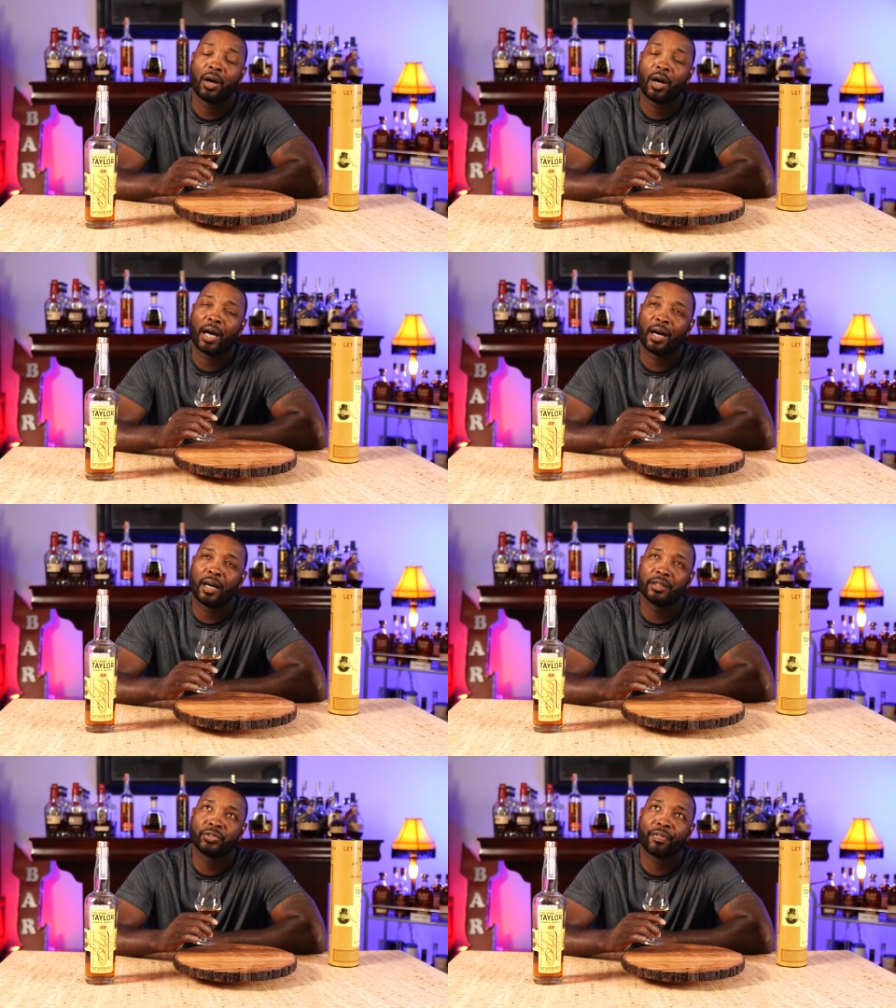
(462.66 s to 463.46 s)

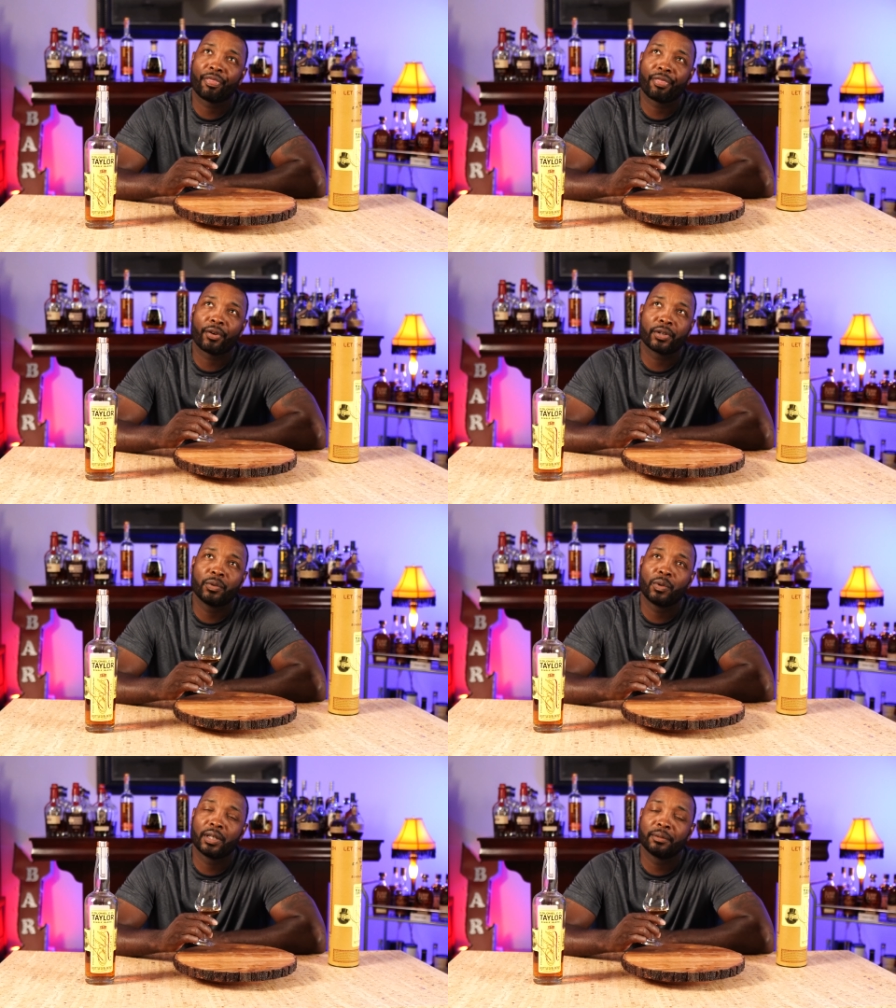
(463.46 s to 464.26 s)

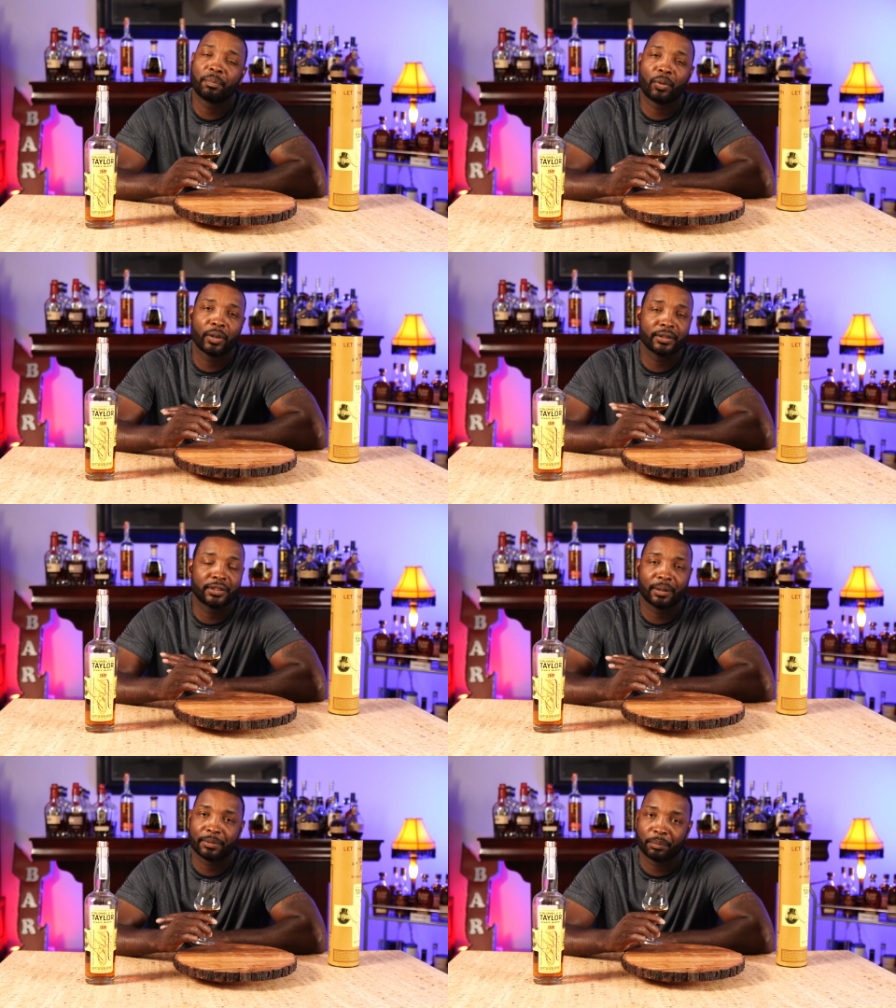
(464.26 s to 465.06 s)
131 point
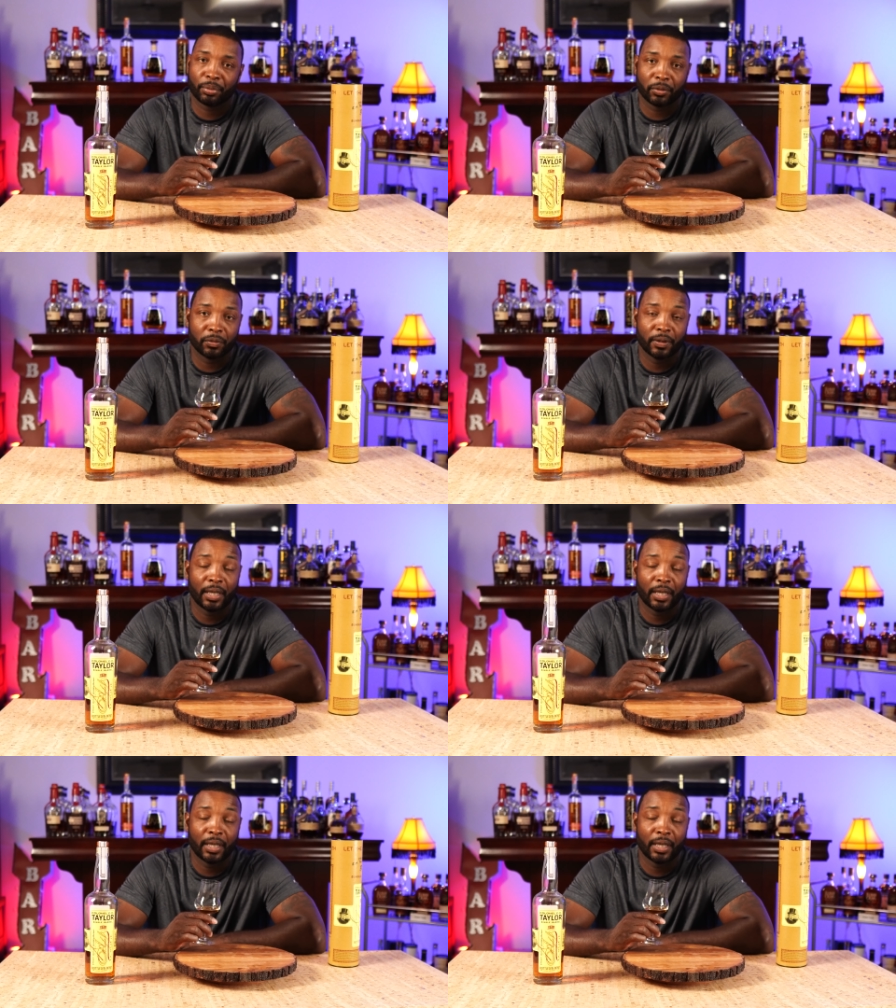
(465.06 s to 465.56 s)
something proof